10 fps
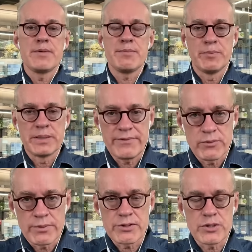People believed in
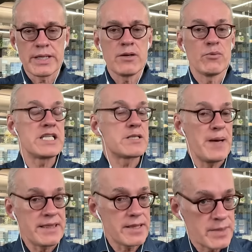what we were doing. We
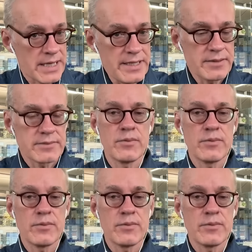spent the money.